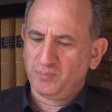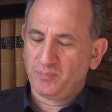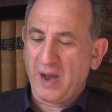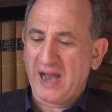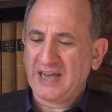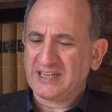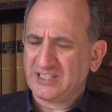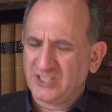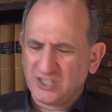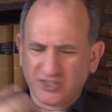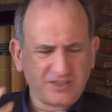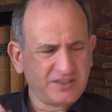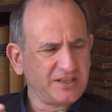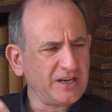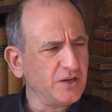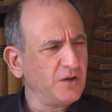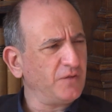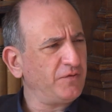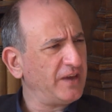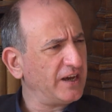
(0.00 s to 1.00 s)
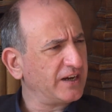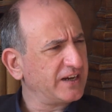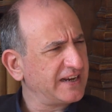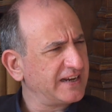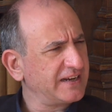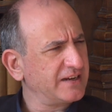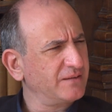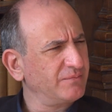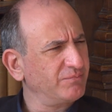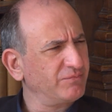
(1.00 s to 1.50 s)
by just dint of their
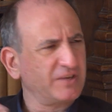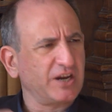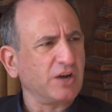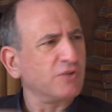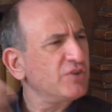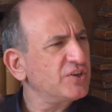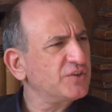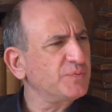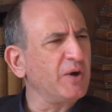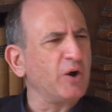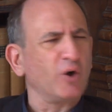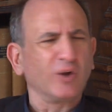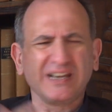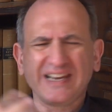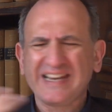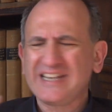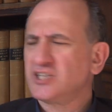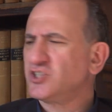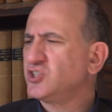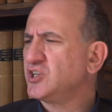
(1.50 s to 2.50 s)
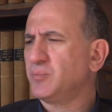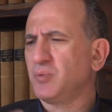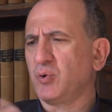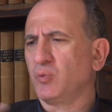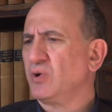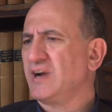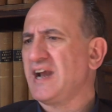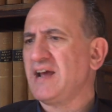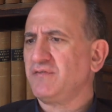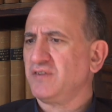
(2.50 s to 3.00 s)
charisma or leadership or
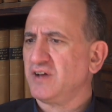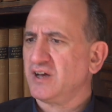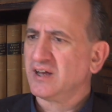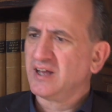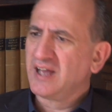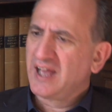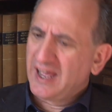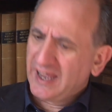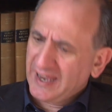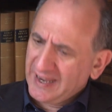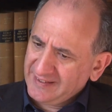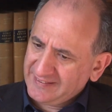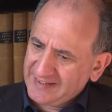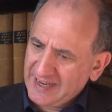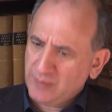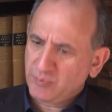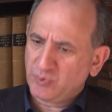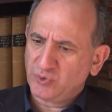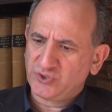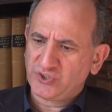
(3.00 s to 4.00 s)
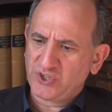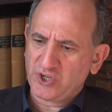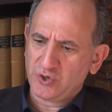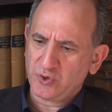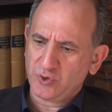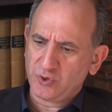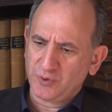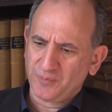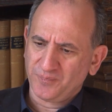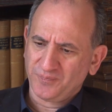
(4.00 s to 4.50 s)
whatever, is able
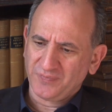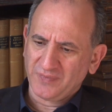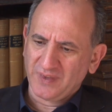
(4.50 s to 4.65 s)
to